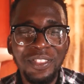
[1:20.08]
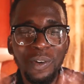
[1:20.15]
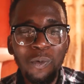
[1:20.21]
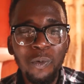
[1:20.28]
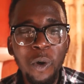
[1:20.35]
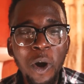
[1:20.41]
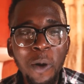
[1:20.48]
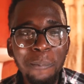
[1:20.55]
the
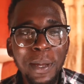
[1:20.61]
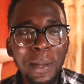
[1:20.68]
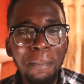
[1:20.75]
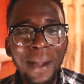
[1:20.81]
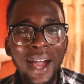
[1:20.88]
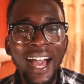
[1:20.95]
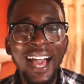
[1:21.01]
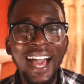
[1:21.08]

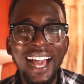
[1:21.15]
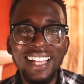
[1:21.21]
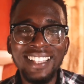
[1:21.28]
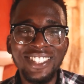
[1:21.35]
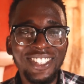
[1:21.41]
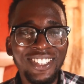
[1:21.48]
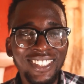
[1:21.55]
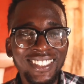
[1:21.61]
wallpaper
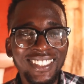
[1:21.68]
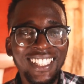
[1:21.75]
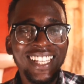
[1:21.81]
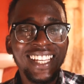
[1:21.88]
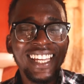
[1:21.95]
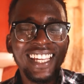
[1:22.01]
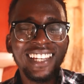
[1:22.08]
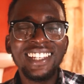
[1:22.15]
and just
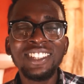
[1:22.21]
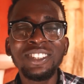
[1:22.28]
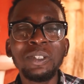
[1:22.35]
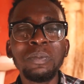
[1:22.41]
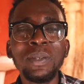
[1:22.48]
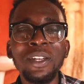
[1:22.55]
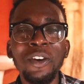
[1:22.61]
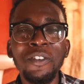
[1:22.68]
a little
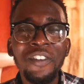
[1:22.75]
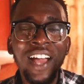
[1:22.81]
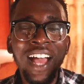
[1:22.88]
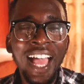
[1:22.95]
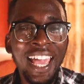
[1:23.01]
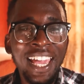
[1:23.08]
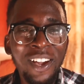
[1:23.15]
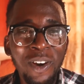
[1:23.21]
bit of
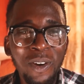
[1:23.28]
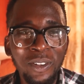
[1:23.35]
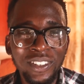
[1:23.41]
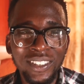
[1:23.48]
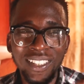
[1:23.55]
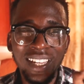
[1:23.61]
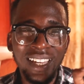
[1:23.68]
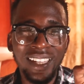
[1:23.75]

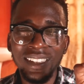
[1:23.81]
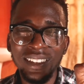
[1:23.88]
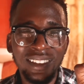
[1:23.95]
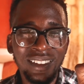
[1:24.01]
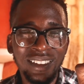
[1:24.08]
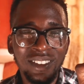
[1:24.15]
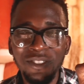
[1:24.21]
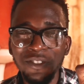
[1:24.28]
icons and
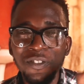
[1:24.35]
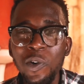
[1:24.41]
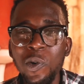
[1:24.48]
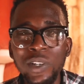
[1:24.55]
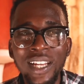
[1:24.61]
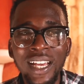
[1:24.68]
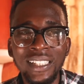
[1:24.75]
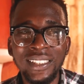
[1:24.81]

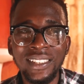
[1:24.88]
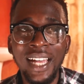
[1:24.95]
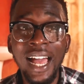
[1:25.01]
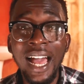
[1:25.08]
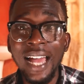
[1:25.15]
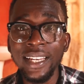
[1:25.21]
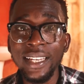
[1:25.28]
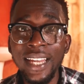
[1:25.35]
folders
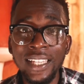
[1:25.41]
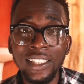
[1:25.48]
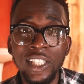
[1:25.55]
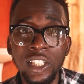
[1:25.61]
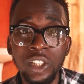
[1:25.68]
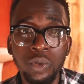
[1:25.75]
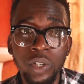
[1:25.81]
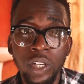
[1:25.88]
that are
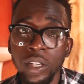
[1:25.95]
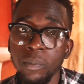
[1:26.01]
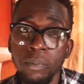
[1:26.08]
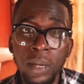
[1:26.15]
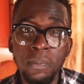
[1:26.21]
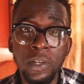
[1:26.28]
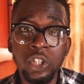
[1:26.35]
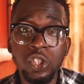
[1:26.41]
necessary,
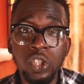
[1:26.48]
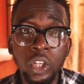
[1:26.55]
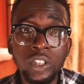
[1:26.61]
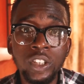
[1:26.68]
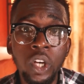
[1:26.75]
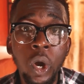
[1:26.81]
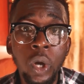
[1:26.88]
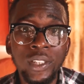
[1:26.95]
maybe
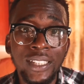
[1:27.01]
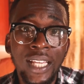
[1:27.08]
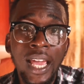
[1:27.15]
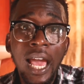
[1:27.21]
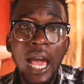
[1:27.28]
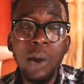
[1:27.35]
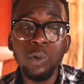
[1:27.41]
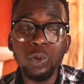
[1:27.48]
shortcuts
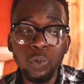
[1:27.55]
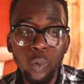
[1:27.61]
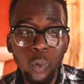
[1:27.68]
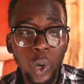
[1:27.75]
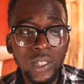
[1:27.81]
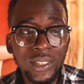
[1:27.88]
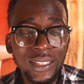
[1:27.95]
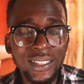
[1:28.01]
I would
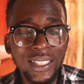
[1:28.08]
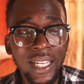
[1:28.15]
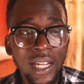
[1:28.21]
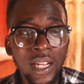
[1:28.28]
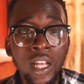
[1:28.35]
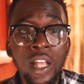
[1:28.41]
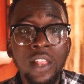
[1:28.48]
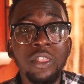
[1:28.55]
want
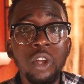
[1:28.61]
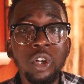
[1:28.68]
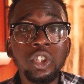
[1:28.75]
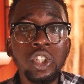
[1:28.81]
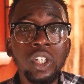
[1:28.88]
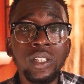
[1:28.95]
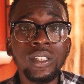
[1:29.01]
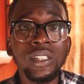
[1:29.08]
there, not
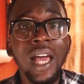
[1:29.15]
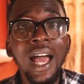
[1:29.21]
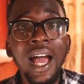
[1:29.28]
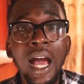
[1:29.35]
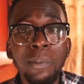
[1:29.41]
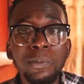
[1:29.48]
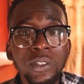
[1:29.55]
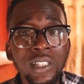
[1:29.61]
just
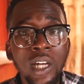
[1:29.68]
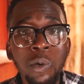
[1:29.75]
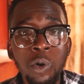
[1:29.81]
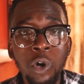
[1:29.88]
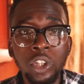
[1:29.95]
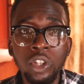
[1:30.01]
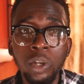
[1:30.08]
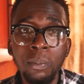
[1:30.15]
apps that will
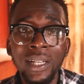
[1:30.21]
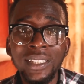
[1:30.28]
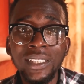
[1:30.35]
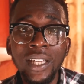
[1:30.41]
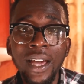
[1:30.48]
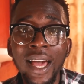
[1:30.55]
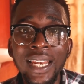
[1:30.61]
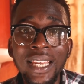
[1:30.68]

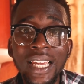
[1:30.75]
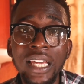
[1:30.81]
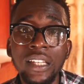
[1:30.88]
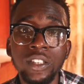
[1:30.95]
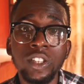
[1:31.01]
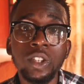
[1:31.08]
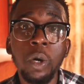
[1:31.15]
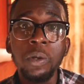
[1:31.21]
automatically
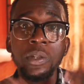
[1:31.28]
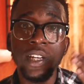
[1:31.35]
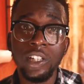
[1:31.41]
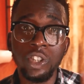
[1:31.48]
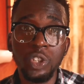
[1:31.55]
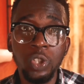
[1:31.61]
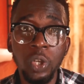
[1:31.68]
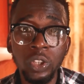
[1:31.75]
install their
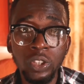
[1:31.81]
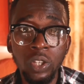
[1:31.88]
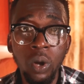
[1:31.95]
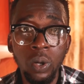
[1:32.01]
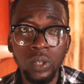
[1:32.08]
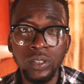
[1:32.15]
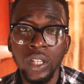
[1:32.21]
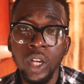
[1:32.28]

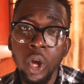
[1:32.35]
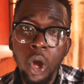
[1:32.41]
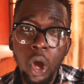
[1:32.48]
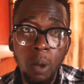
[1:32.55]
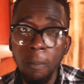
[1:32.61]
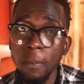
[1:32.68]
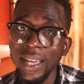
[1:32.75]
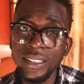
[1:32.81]
shortcuts
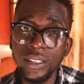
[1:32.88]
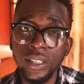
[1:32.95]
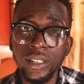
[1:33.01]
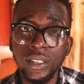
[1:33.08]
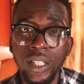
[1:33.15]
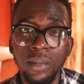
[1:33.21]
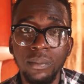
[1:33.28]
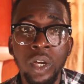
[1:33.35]
of my
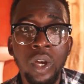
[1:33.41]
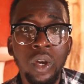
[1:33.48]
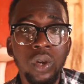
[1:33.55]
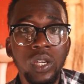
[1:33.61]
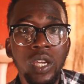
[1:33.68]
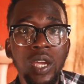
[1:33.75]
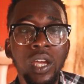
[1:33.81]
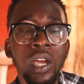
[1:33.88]
system.
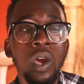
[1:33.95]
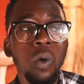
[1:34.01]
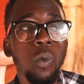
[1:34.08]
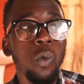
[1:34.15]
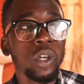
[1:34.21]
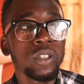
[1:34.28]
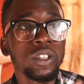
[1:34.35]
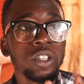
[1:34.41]
Okay,
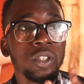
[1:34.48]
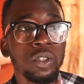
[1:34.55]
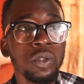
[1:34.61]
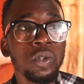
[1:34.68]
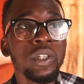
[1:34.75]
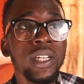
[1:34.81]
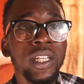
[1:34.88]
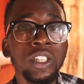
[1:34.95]
once you
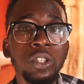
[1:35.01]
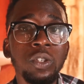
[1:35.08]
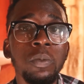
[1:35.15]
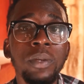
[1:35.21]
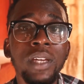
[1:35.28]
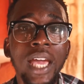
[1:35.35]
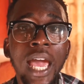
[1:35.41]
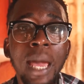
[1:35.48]
do this, you'll
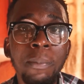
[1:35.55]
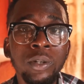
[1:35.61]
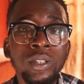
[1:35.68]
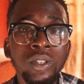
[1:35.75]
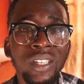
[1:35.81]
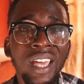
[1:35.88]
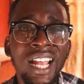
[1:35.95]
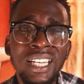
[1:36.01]
be able
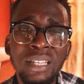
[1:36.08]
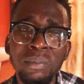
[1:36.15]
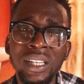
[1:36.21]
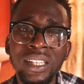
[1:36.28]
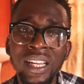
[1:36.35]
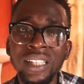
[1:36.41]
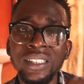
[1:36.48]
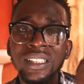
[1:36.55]
to
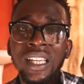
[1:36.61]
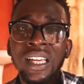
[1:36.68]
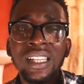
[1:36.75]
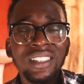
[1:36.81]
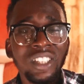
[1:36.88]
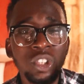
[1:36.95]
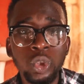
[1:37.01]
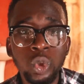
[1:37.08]
eliminate
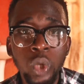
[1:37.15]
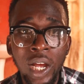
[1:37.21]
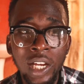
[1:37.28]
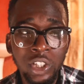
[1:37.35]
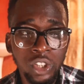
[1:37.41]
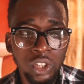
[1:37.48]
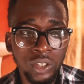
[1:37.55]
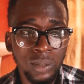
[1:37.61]

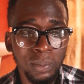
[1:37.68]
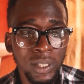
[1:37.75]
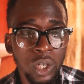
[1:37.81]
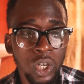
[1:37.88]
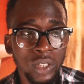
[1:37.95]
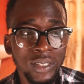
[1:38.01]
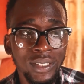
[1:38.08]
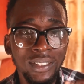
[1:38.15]
distractions,
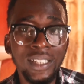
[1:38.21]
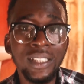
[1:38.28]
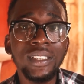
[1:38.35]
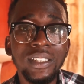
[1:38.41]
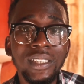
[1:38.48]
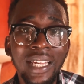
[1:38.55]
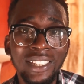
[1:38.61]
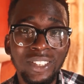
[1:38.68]
because this
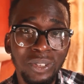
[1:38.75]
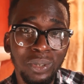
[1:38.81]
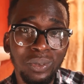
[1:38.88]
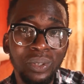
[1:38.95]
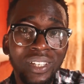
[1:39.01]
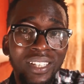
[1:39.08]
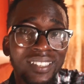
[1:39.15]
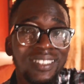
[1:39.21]
tends
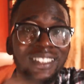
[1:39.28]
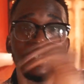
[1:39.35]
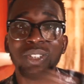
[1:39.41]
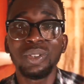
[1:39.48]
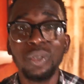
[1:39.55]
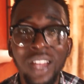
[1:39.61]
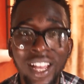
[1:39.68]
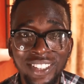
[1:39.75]
to
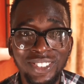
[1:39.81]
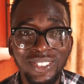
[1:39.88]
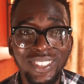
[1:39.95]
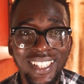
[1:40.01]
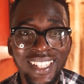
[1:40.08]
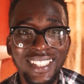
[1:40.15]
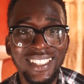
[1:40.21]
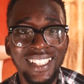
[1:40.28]
distract you
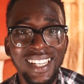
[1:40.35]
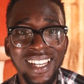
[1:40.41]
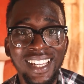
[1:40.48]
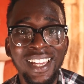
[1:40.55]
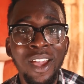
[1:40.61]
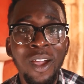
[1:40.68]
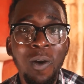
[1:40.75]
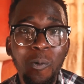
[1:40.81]

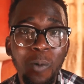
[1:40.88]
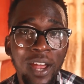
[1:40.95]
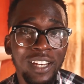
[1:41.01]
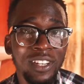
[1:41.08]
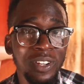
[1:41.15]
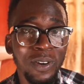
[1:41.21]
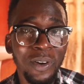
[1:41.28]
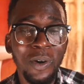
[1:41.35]
easily
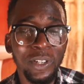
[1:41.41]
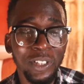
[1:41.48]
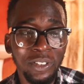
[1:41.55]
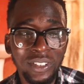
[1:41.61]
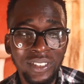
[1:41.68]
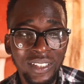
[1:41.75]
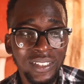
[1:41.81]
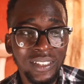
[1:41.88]
when you're on your
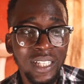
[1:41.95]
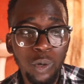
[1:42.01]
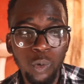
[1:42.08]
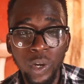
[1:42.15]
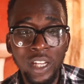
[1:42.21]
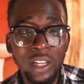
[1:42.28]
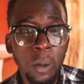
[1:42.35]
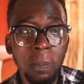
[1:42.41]
system,
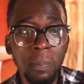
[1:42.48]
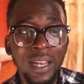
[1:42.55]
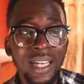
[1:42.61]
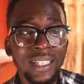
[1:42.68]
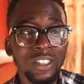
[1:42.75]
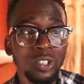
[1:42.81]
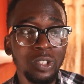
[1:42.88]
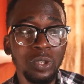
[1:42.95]
when you're
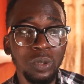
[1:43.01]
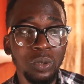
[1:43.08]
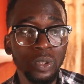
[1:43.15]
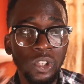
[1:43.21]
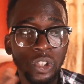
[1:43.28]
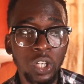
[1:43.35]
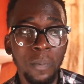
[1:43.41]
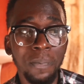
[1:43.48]
planning to do
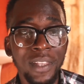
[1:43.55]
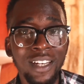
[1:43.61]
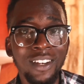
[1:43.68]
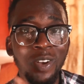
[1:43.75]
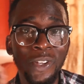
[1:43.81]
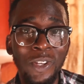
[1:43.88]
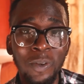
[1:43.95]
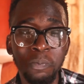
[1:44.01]
something
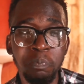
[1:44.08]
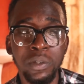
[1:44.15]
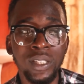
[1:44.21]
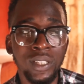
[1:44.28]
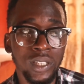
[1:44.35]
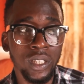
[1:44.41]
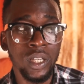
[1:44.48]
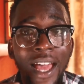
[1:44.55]
on your
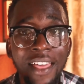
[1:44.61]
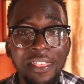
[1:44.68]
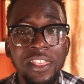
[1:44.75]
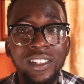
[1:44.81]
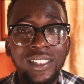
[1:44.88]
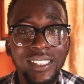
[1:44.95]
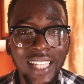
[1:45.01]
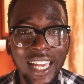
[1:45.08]
PC. And
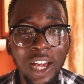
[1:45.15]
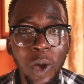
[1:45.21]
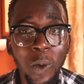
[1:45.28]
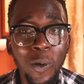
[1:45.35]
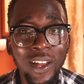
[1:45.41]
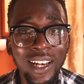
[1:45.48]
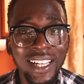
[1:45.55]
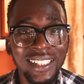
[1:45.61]
the second
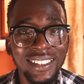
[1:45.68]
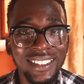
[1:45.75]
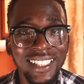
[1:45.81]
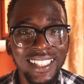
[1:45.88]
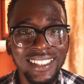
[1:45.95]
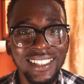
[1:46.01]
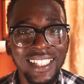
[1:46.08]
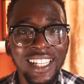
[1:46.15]
one is
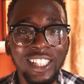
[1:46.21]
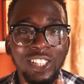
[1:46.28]
this: